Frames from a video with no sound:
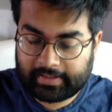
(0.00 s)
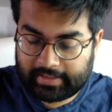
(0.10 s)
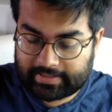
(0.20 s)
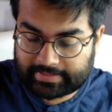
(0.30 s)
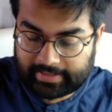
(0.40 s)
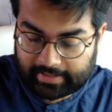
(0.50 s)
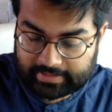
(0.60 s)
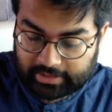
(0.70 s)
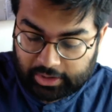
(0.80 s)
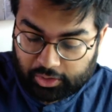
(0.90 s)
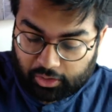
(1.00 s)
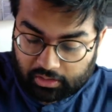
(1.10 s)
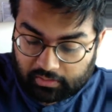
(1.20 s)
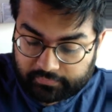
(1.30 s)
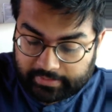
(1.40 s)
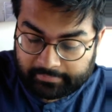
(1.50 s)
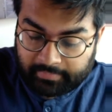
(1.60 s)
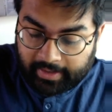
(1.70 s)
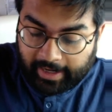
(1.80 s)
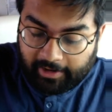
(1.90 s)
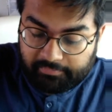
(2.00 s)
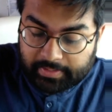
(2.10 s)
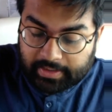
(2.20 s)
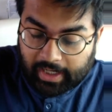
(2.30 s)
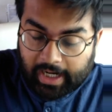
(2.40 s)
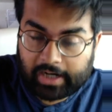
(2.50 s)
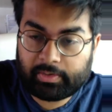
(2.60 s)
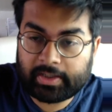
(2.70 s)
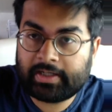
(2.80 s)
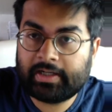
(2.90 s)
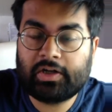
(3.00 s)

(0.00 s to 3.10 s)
is that all of them have been hiring